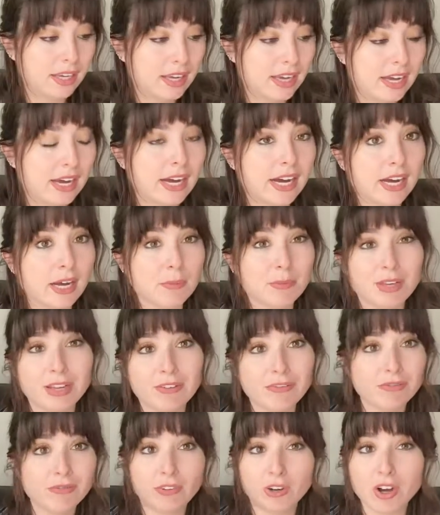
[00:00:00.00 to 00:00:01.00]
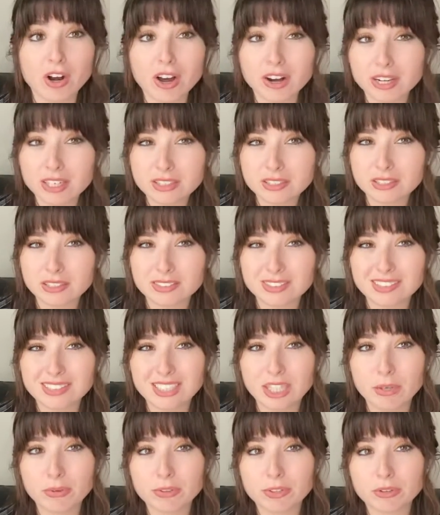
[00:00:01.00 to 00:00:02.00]
If your audience doesn't
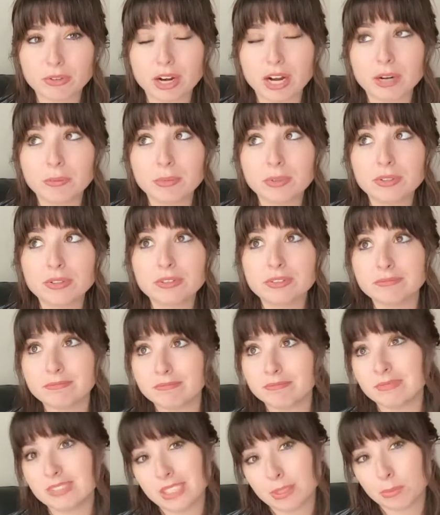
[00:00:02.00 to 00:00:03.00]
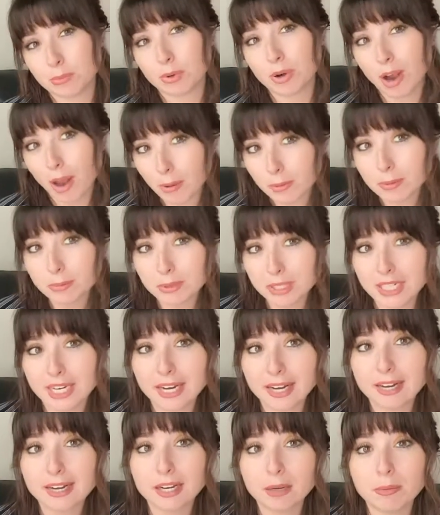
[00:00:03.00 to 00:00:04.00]
see you as credible, they're probably
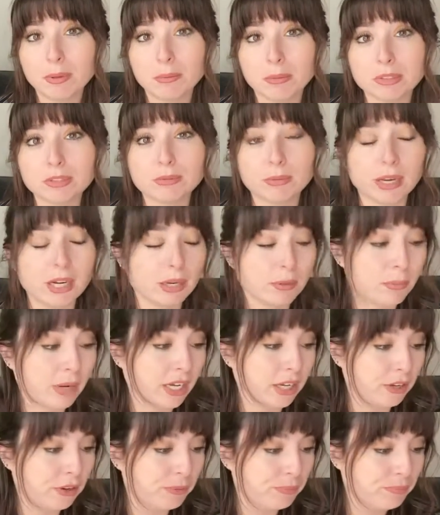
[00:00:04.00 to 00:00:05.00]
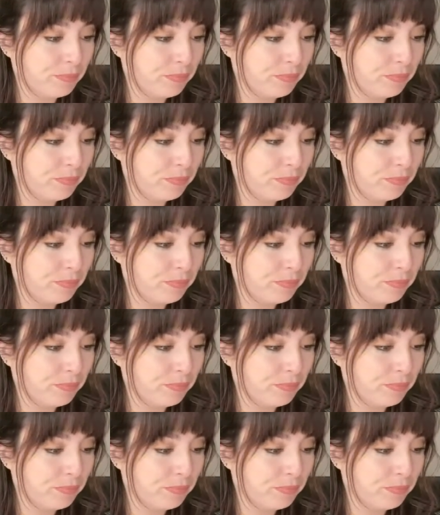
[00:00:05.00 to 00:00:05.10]
not going to be persuaded by you.